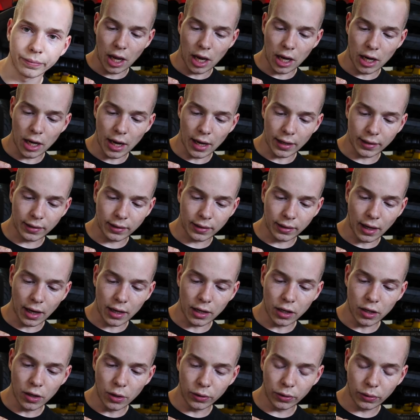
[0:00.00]
And yes, I
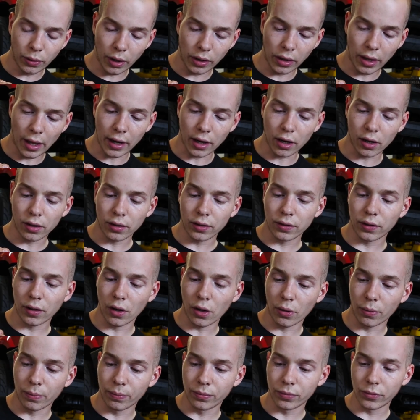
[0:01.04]
did use thread locker,
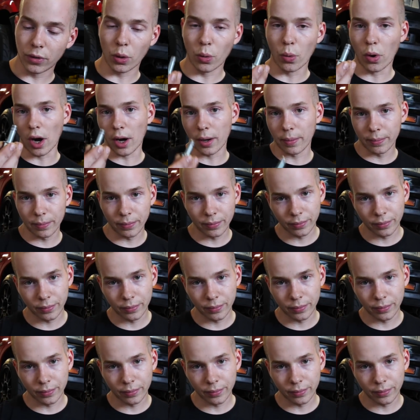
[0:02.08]
so don't worry.